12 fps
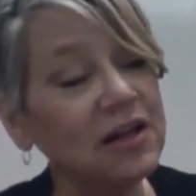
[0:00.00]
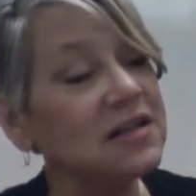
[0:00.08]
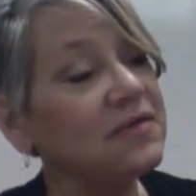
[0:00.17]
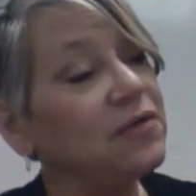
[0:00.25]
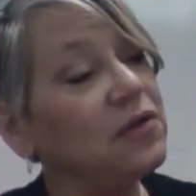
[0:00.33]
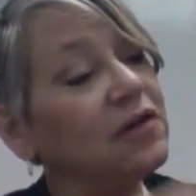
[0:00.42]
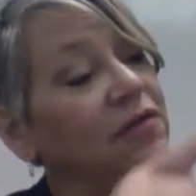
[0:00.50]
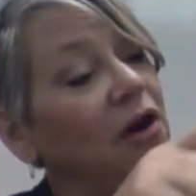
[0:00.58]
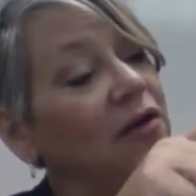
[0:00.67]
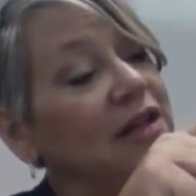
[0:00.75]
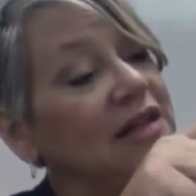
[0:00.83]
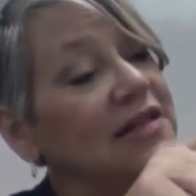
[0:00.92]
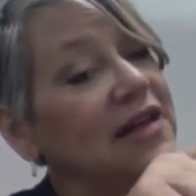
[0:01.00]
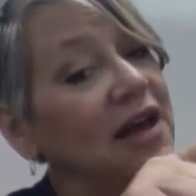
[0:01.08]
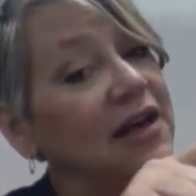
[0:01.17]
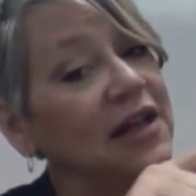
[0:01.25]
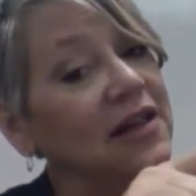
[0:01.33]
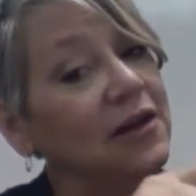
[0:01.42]
it's full of all these
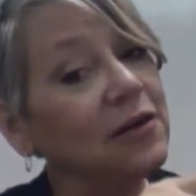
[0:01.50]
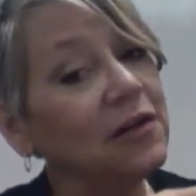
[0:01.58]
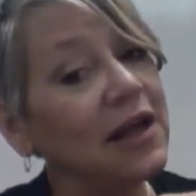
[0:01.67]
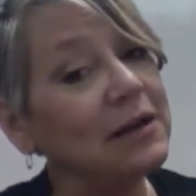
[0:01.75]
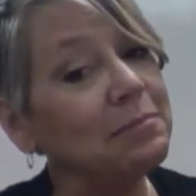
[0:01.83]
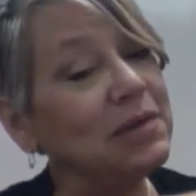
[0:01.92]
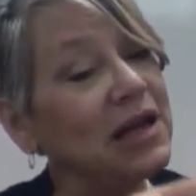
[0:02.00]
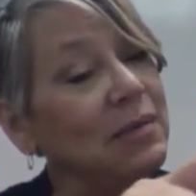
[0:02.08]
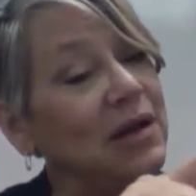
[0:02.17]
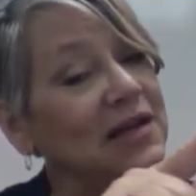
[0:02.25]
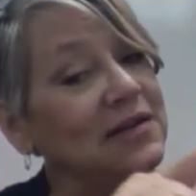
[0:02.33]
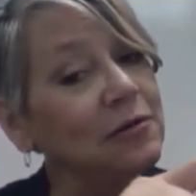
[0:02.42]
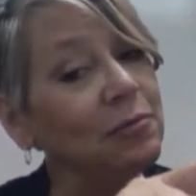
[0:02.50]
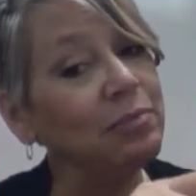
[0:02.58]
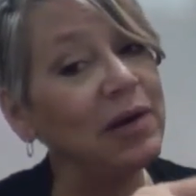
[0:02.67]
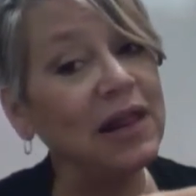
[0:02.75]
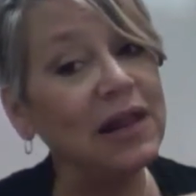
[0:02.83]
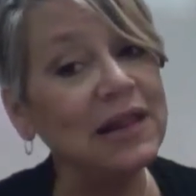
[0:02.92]
tiny little like BBs, little
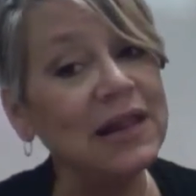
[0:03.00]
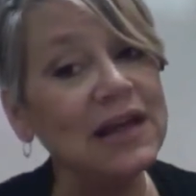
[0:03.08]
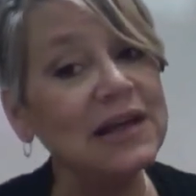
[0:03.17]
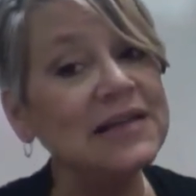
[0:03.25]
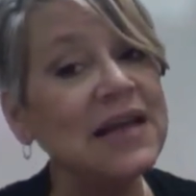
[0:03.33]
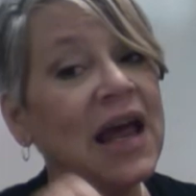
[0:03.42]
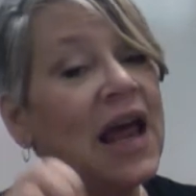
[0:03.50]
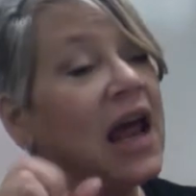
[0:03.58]
pellet things,